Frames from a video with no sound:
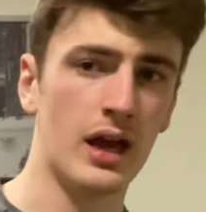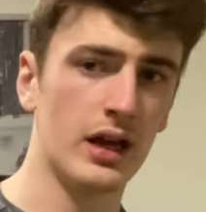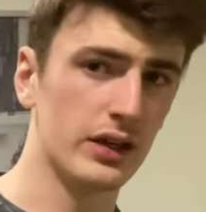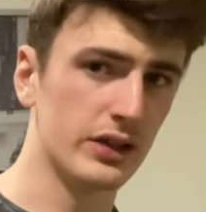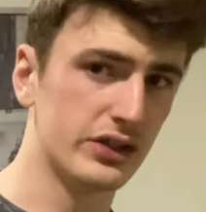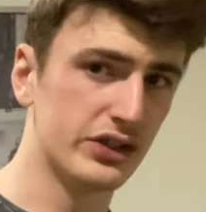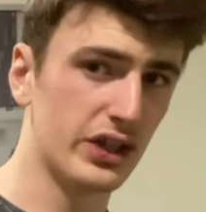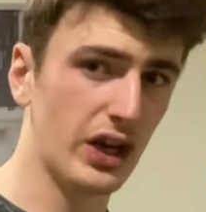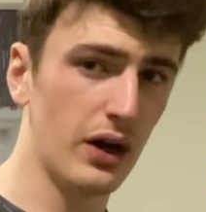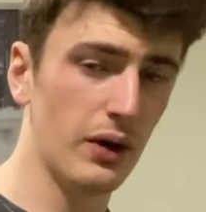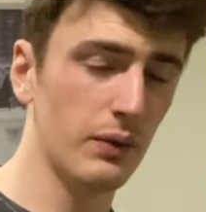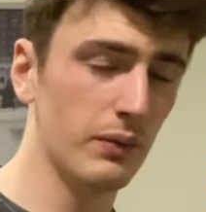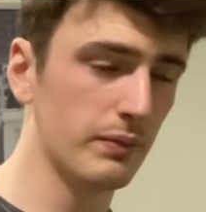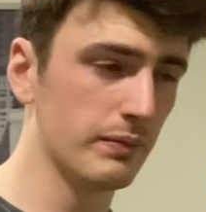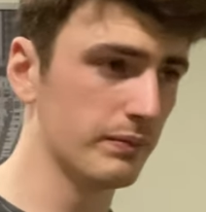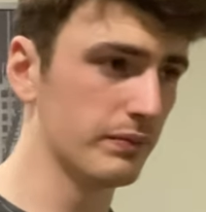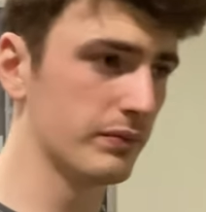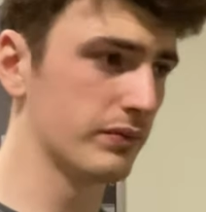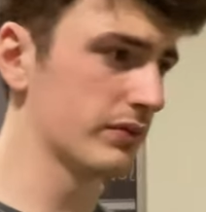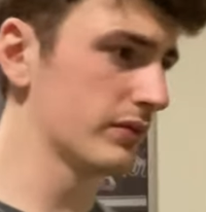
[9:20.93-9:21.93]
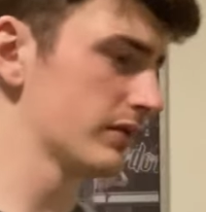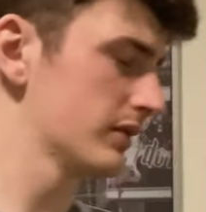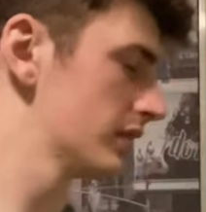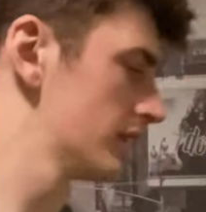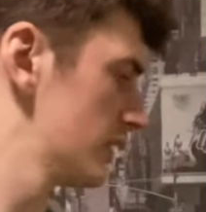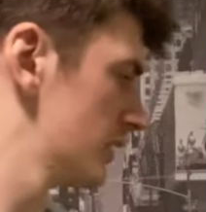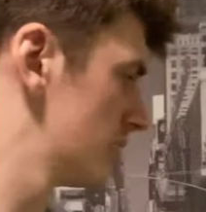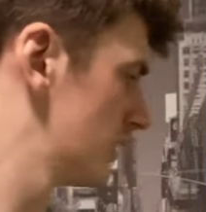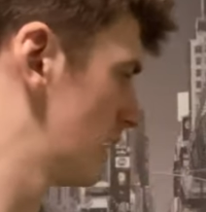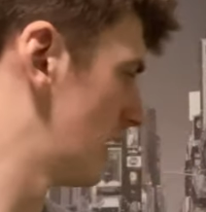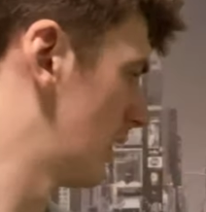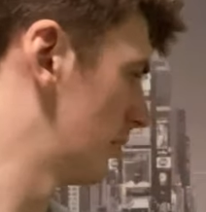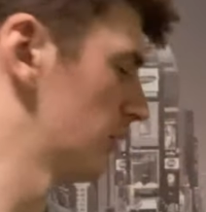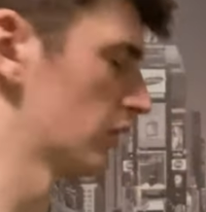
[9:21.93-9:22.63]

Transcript: So I'm